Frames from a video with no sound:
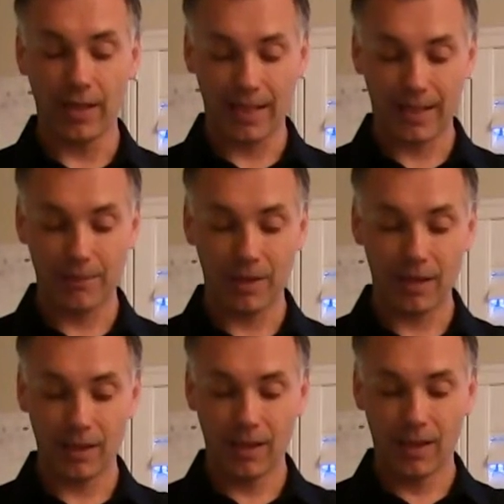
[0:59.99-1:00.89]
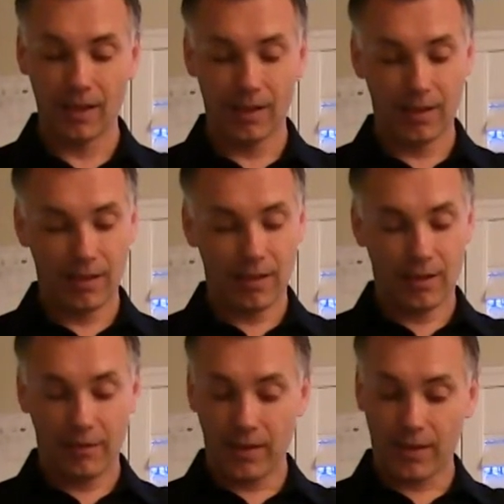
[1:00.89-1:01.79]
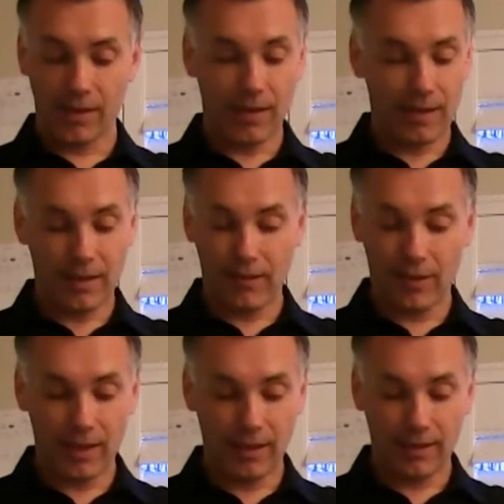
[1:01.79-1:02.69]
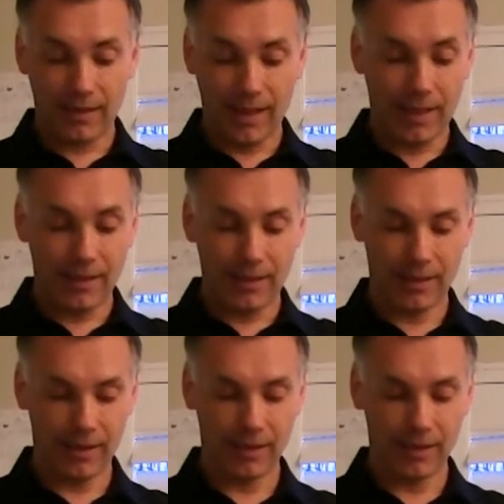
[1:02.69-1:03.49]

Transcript: XP, Vista 7, 8, 10,